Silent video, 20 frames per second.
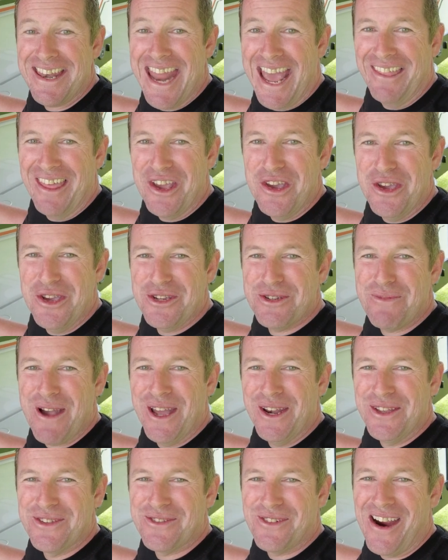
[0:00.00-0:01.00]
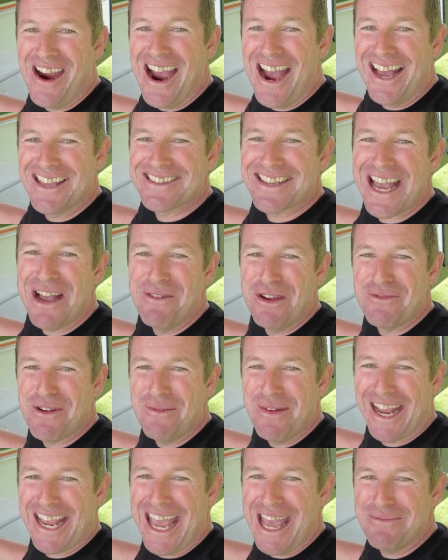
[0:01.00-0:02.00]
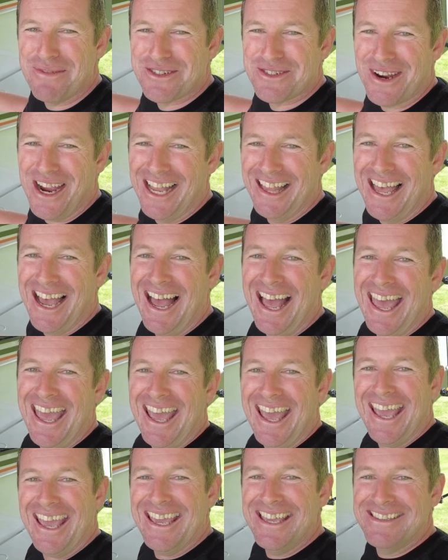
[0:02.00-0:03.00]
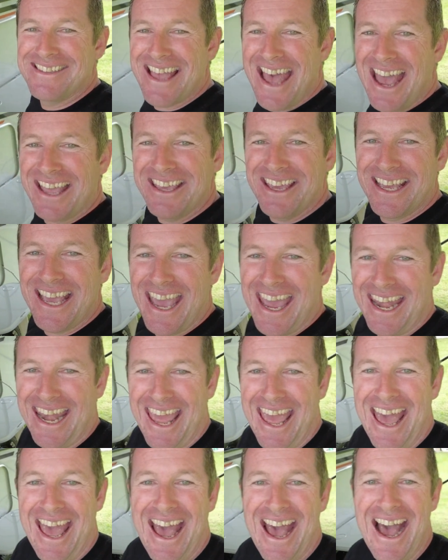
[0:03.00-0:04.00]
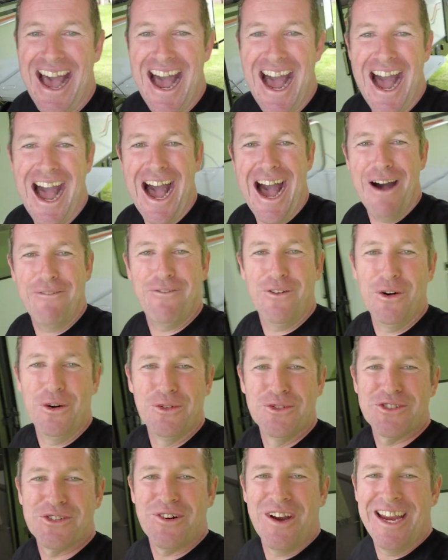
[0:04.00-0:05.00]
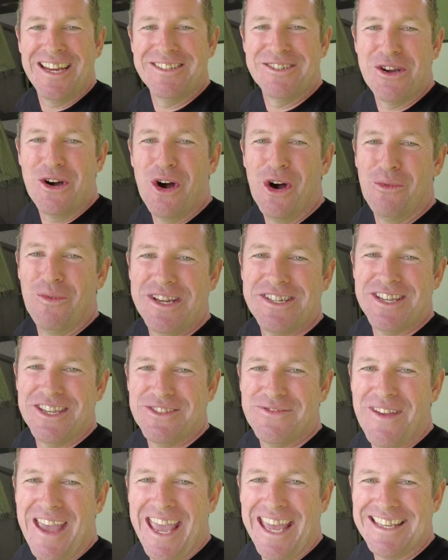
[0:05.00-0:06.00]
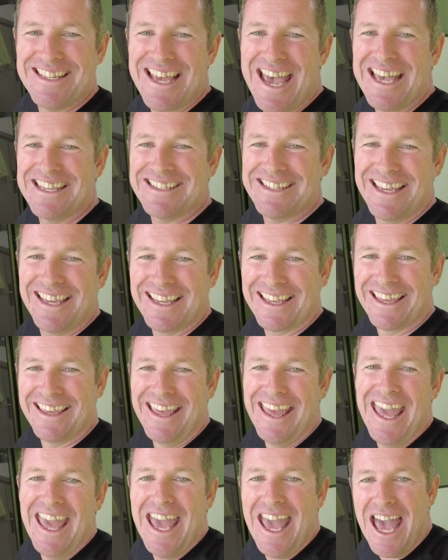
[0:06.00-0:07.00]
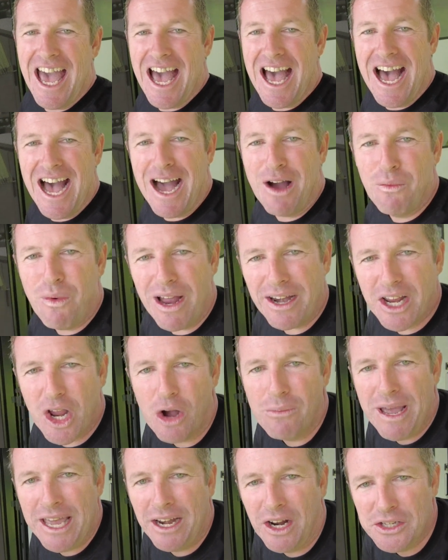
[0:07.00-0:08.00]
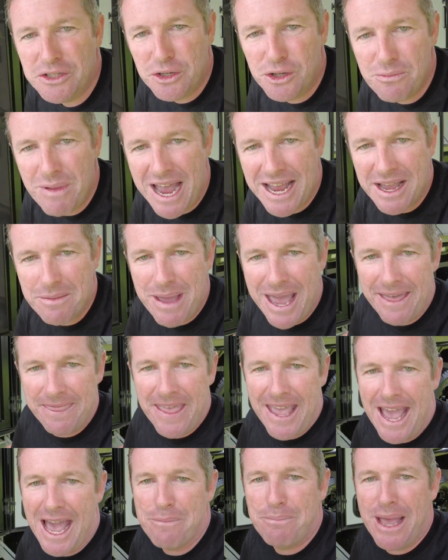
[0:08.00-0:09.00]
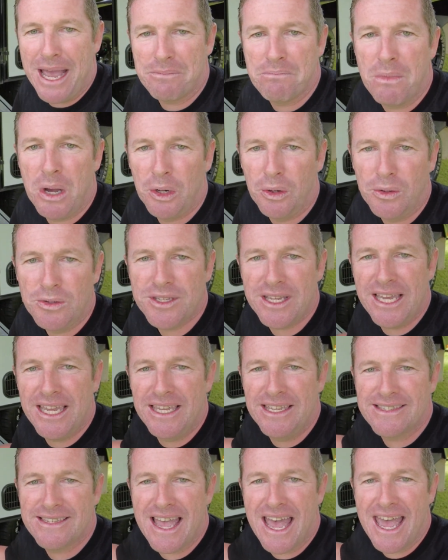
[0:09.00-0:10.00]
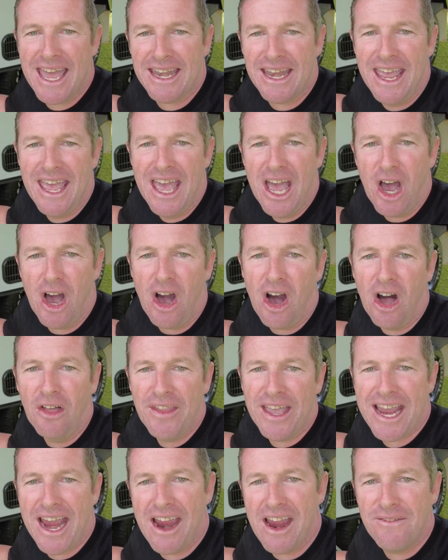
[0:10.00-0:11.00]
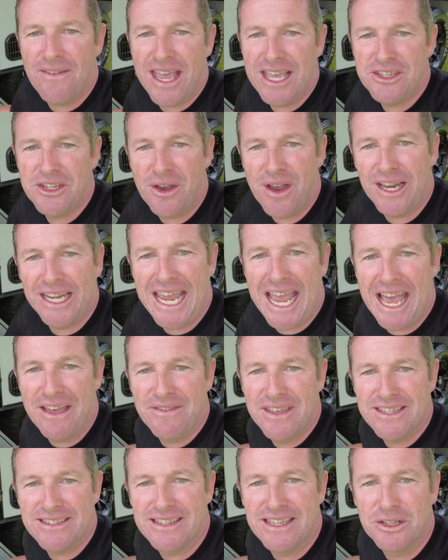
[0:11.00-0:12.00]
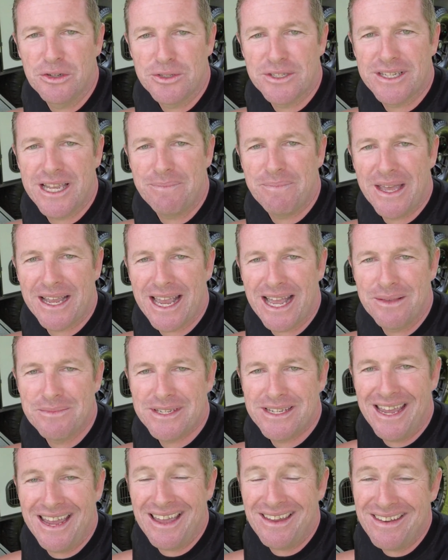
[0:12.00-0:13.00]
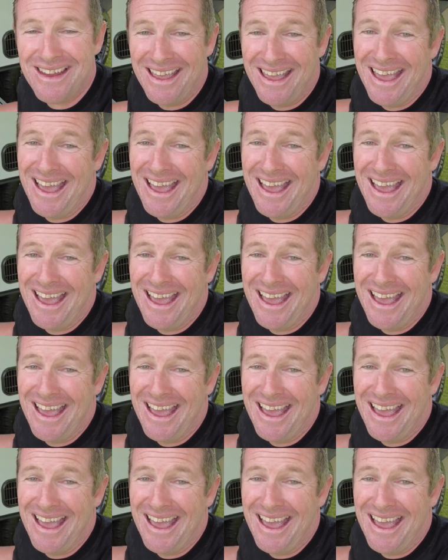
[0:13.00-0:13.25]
Now, the huge bonus for us coming from a camper trailer is that you get a full screen door, which is fantastic. One comment I do make about the Outback models is that on the Caravans you only have this single step that comes down.